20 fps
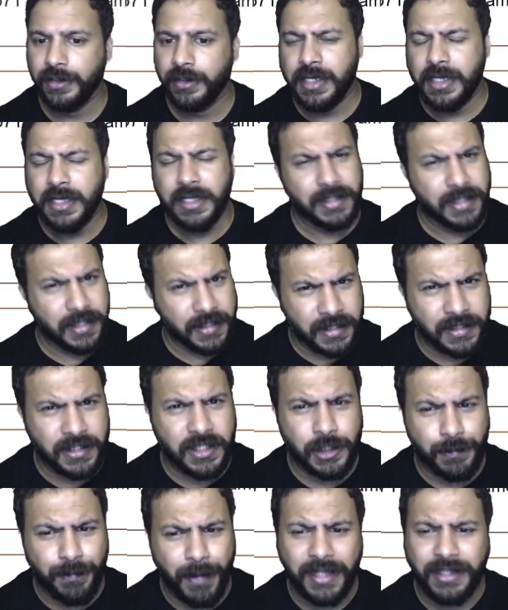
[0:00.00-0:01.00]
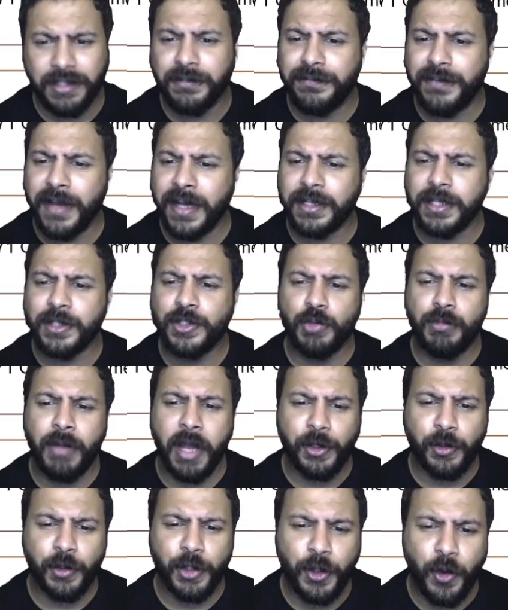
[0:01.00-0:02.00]
This is despite the fact that
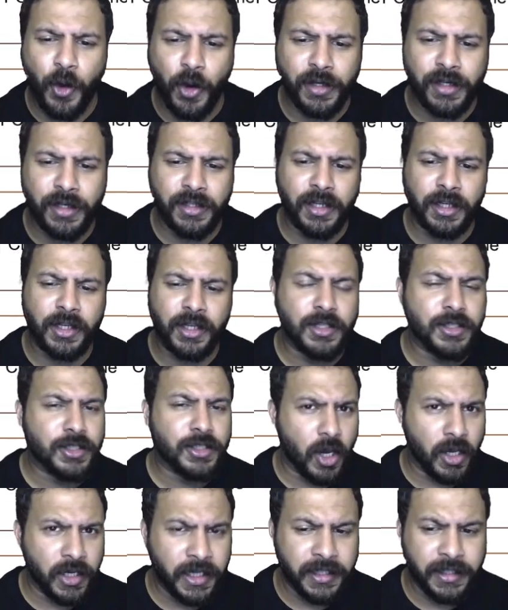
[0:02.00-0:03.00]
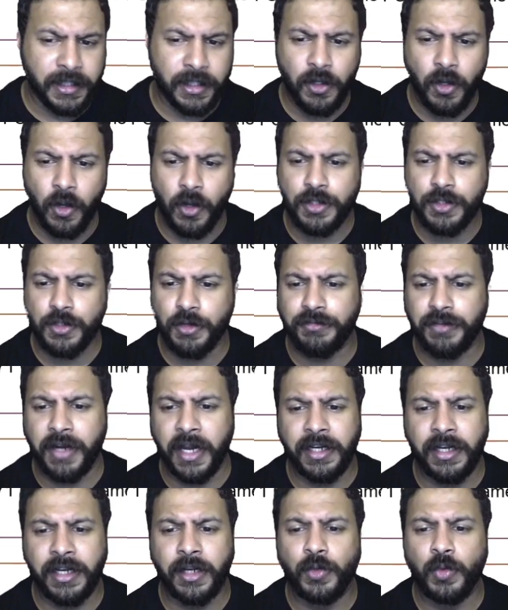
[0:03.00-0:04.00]
Zomato recorded a consolidated loss of
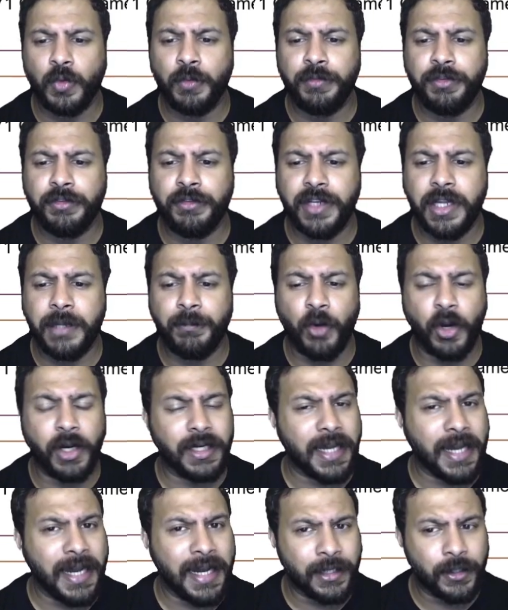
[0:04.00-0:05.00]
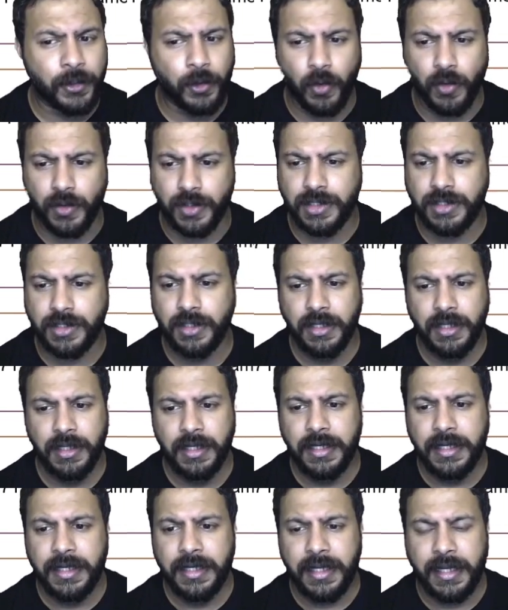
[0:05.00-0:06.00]
INR 250.8 crores
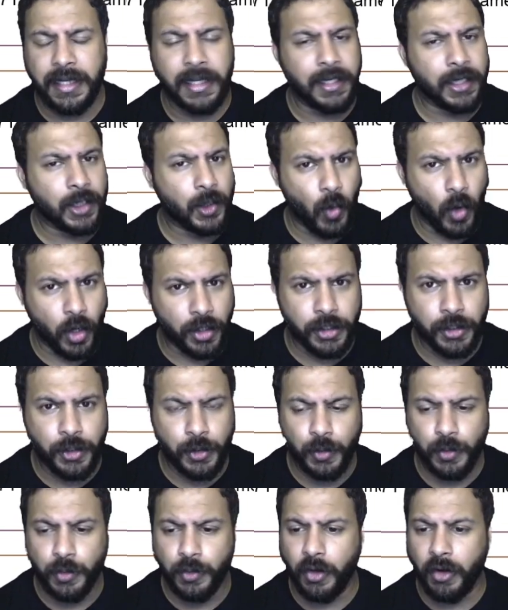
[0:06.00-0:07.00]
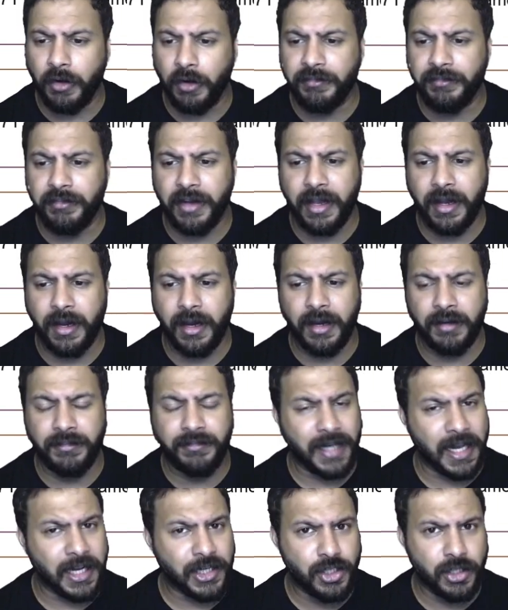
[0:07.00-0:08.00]
in quarter 2 of uh,
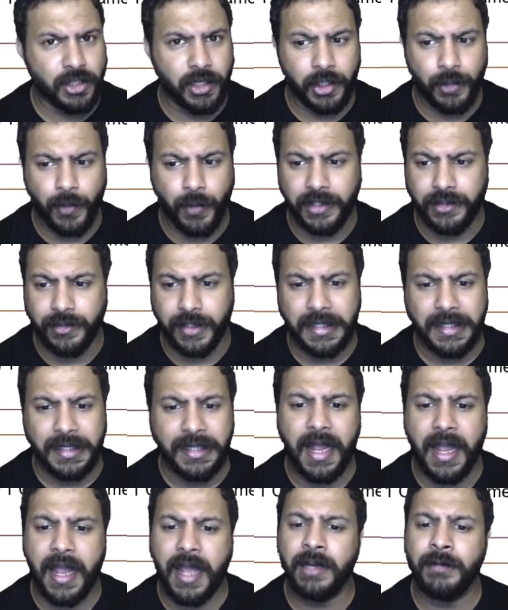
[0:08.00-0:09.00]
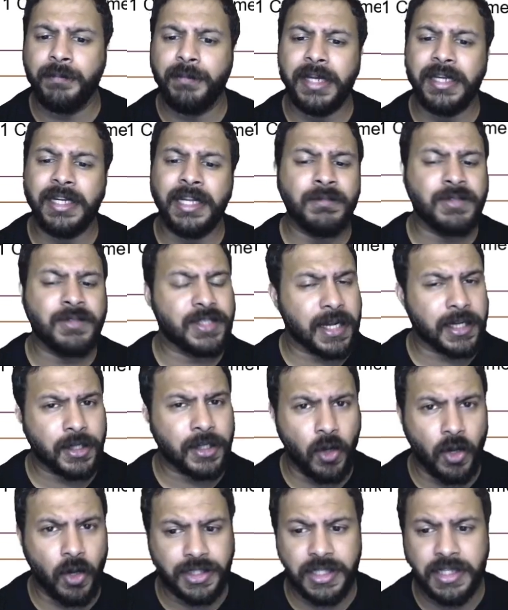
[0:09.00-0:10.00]
financial year 23 and Paytm's
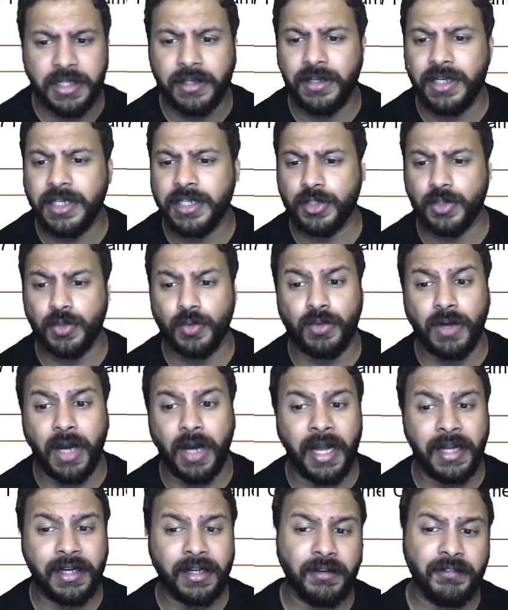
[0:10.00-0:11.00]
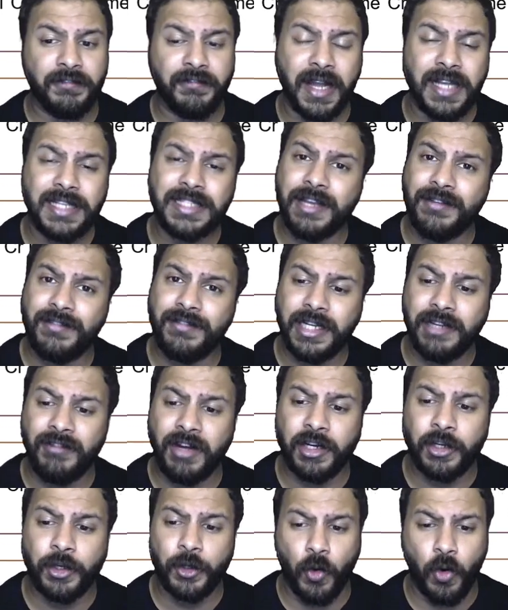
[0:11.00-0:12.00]
net loss increased to INR
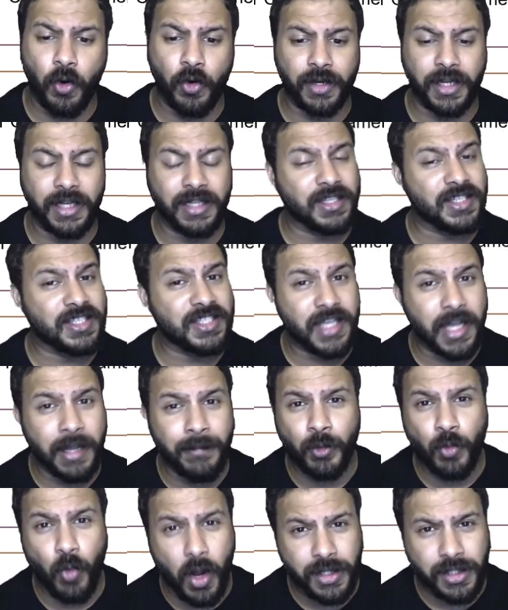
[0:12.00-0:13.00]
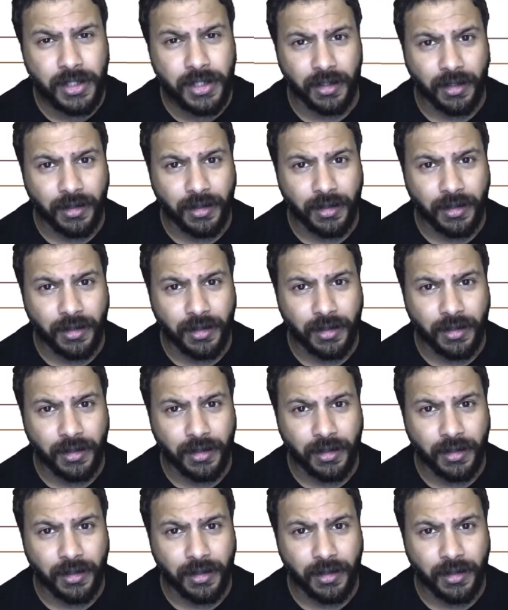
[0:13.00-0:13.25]
571 crore in the same quarter.